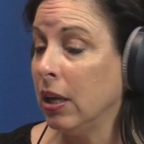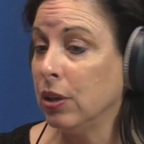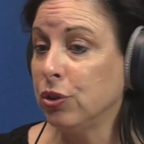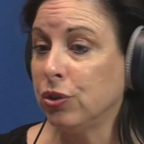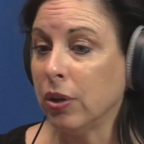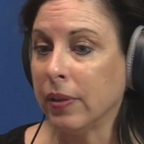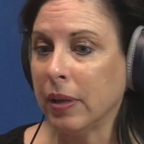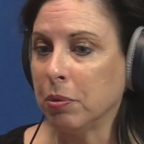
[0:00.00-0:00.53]

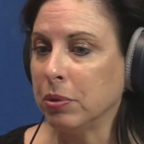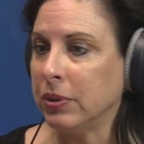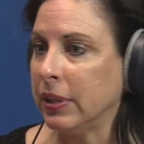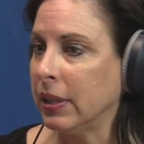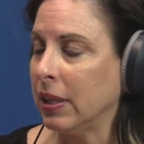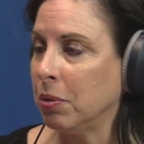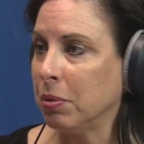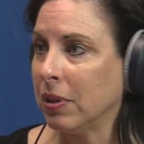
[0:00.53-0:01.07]
So they were
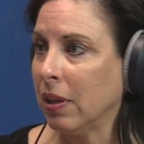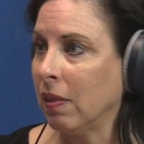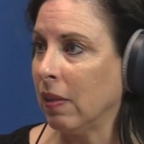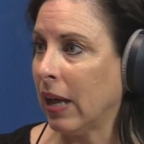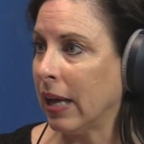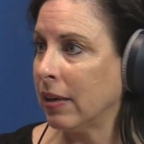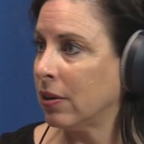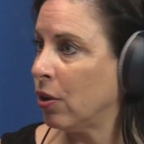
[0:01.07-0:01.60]
dealing with a
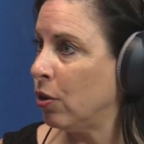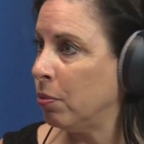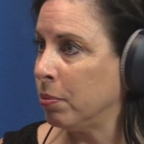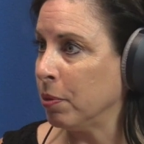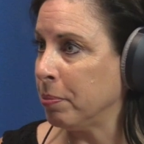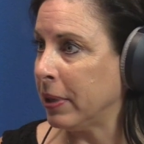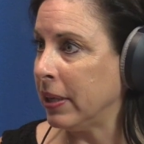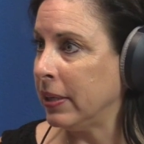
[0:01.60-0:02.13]
lot of
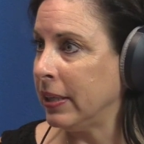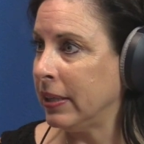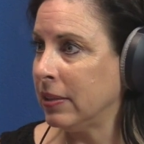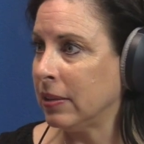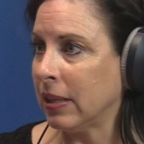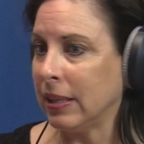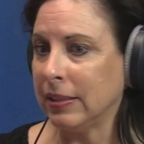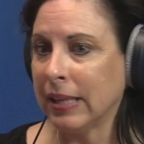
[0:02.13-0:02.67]

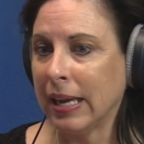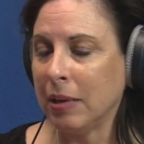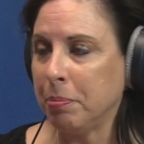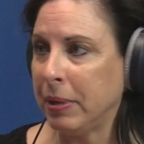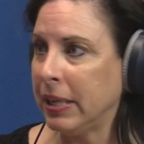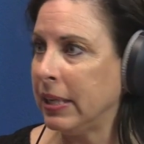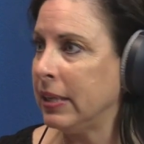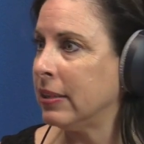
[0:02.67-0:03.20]
comorbidities,
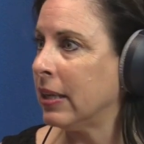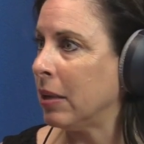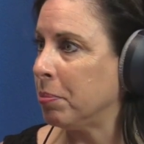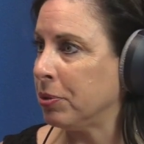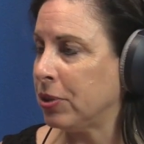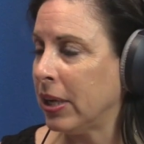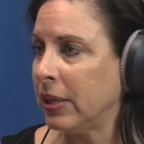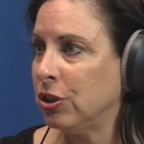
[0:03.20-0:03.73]
diabetes,
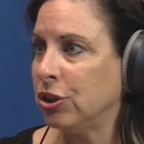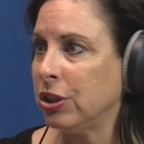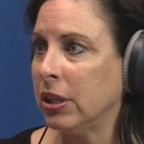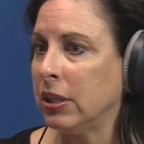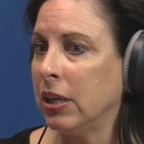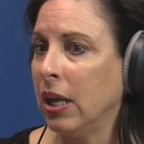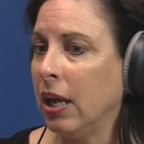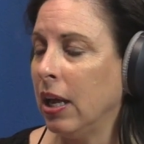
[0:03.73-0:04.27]

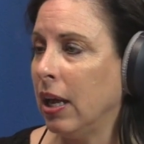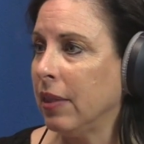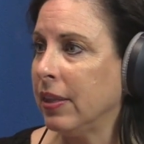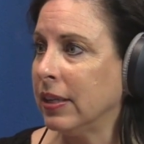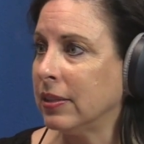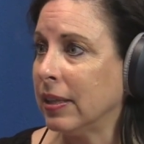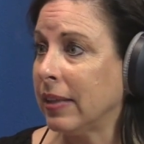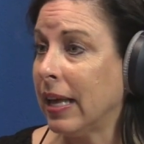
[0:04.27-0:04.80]
hypertension,
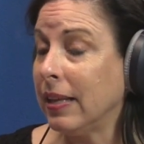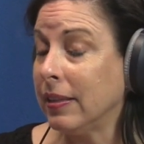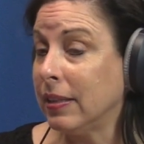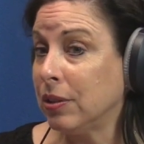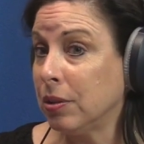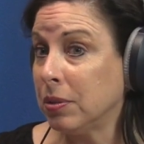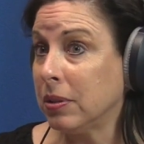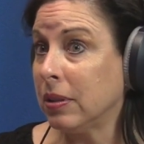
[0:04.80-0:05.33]
things like that. And
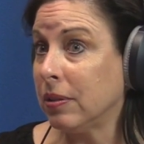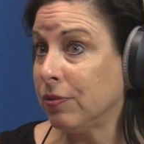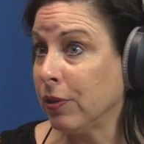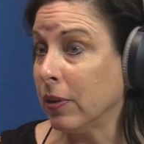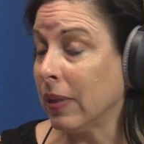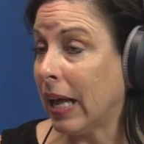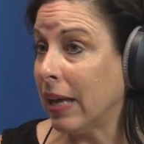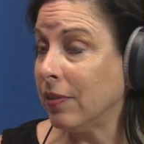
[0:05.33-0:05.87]
this is,
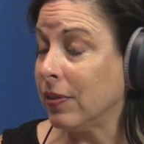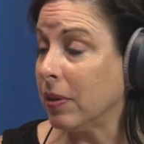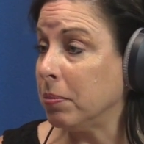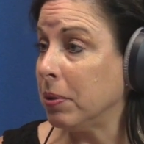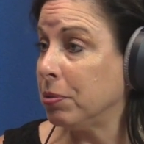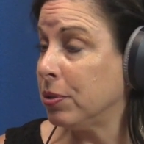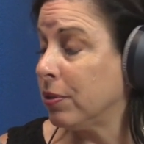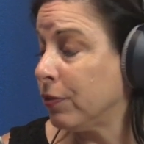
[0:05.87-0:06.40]
for a lot of them,
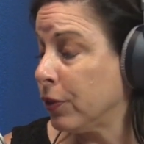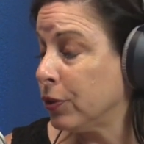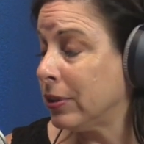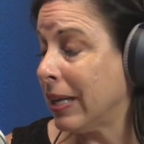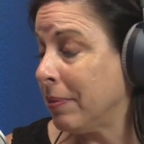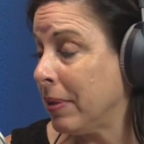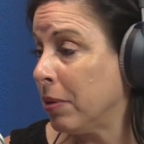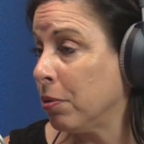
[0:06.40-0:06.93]
it was the first
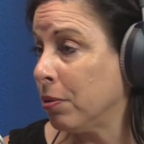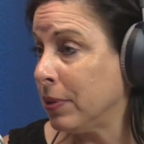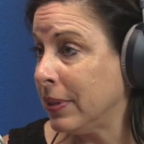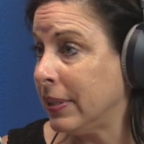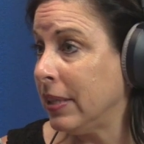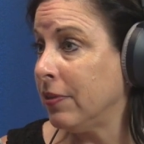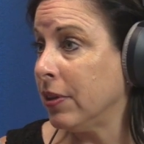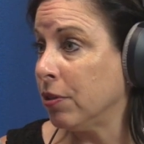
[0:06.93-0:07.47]
time they were
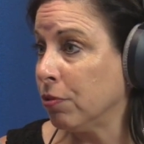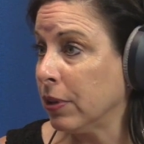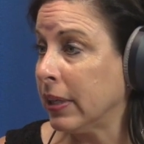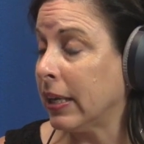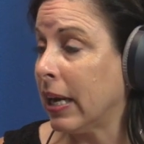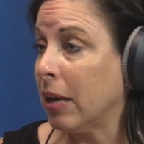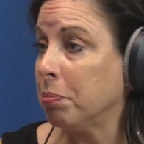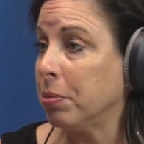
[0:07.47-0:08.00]
receiving
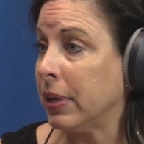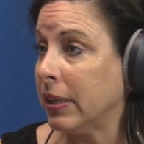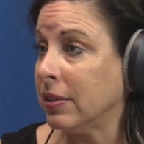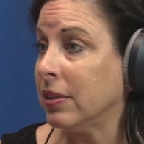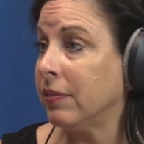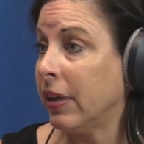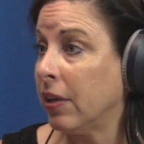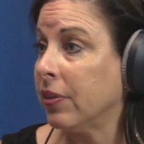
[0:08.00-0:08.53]
really
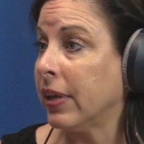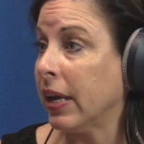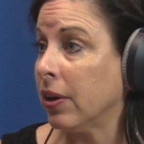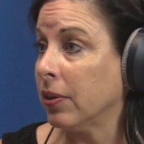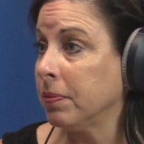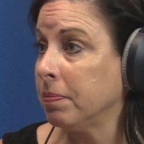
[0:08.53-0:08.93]
comprehensive health care.